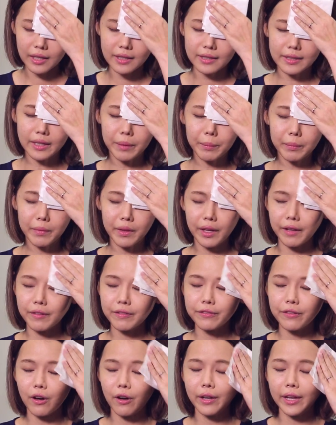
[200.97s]
Same
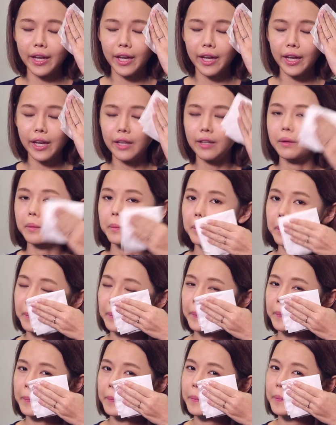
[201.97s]
thing, forehead,
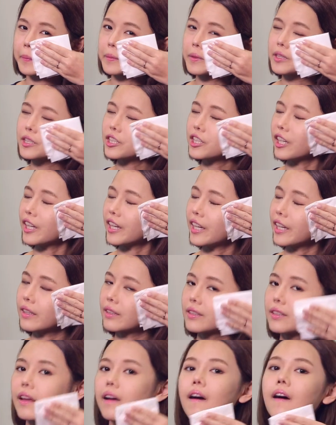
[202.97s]

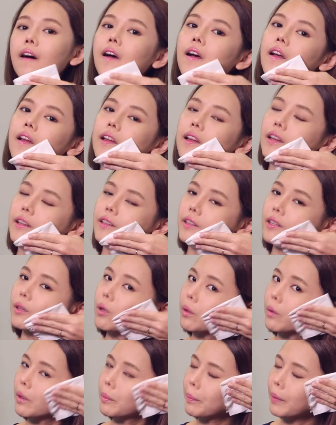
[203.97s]
cheeks, and the
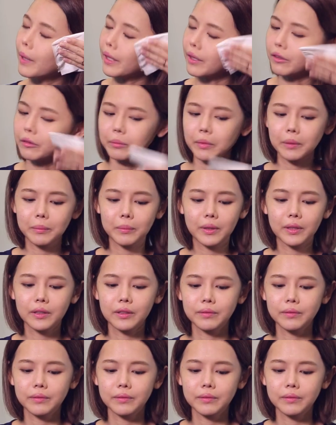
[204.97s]
lower part of my...